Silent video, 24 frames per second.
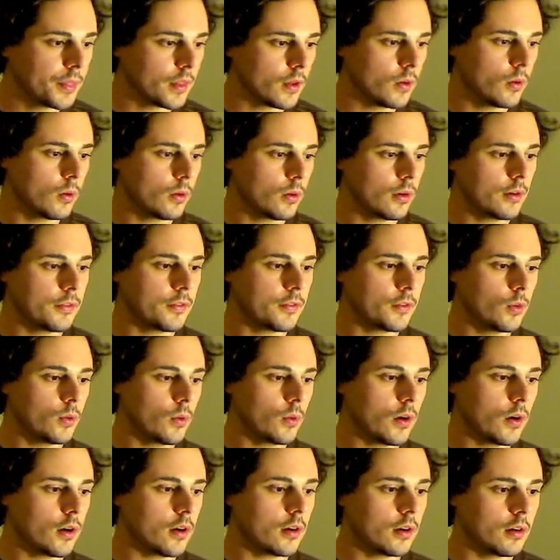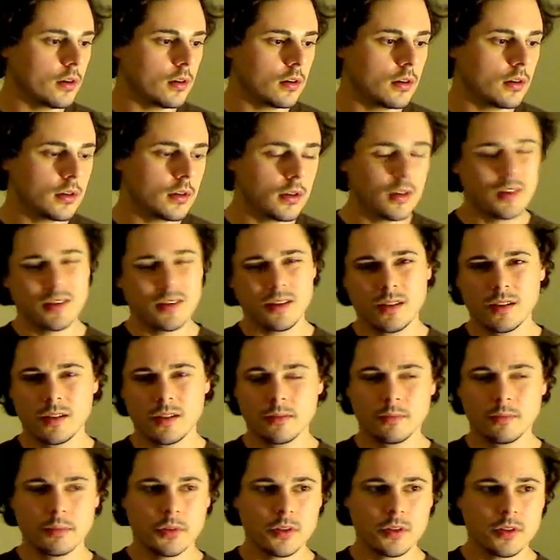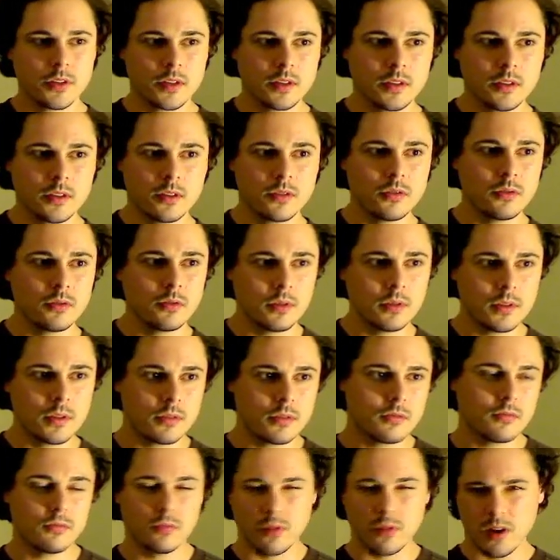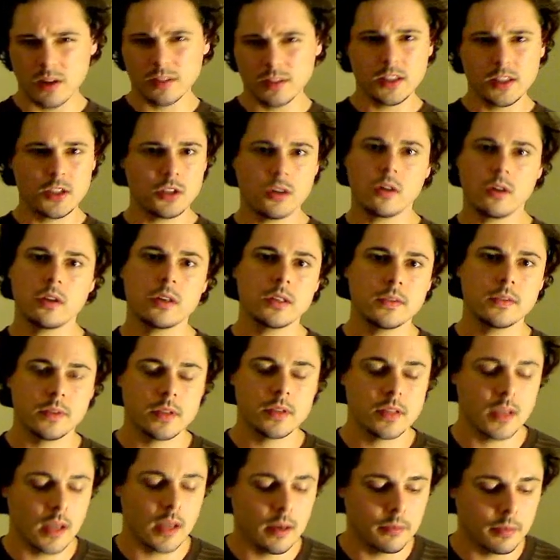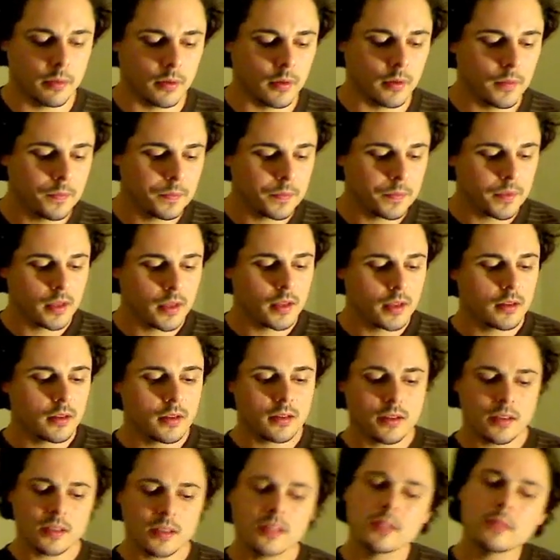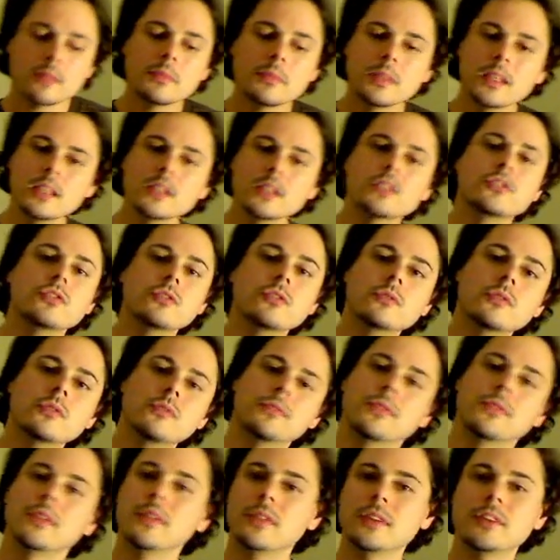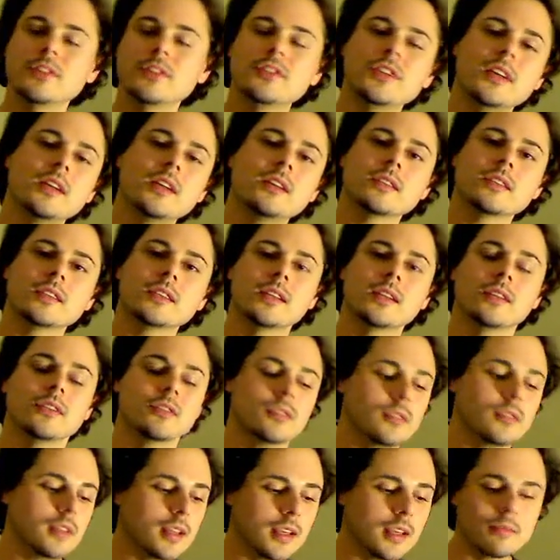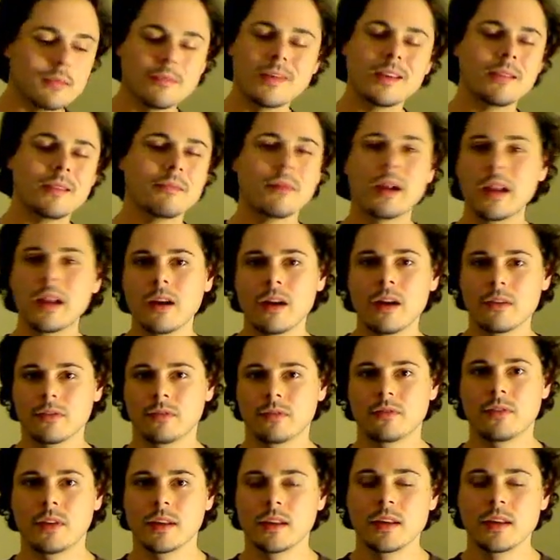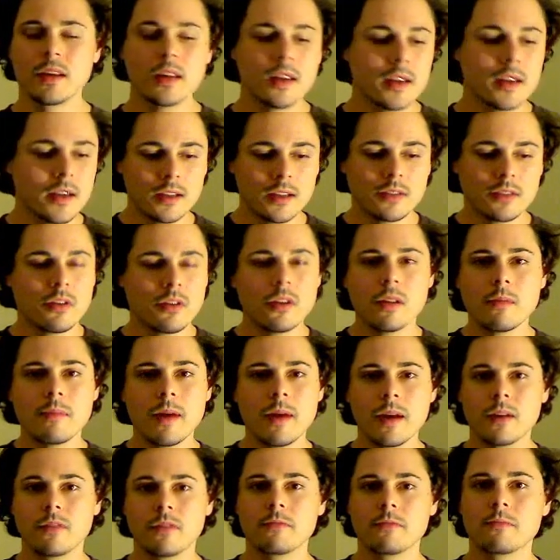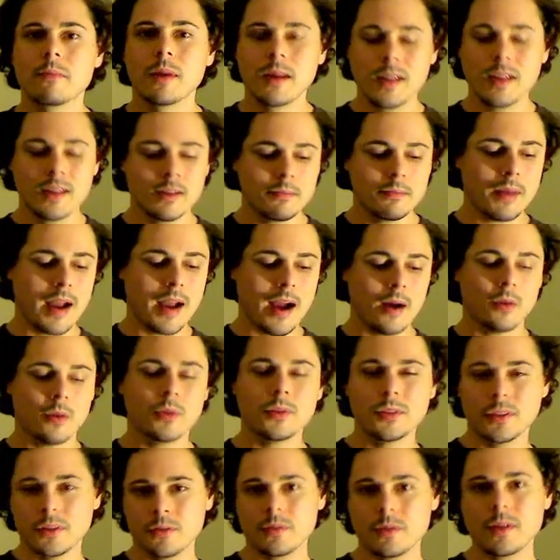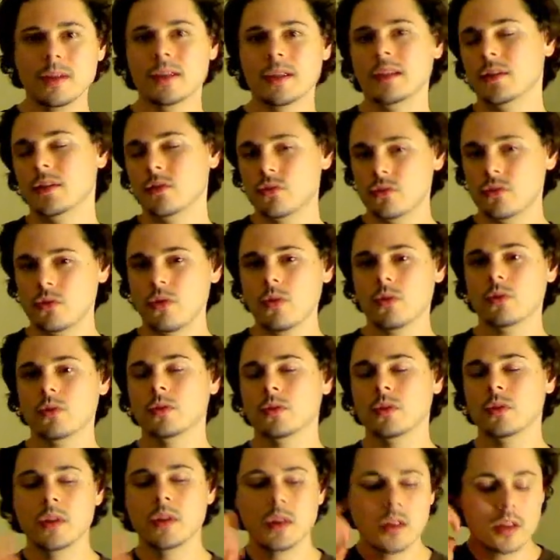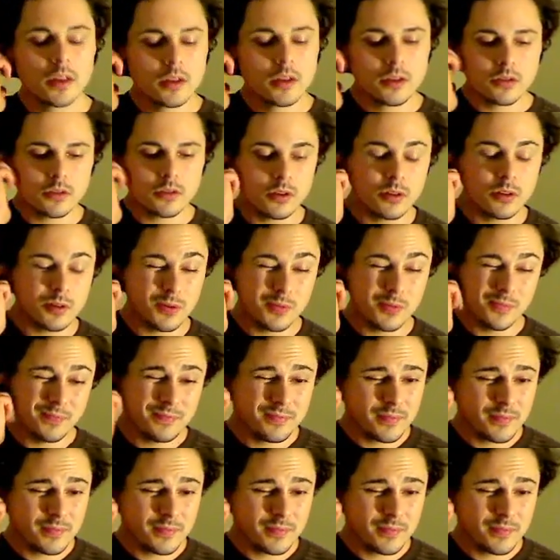Or if you are a person who is wrongly charged, for example, the system needs you to fill their jail cell so they can make money off of it. It's all a matter of money and power and greed and control. So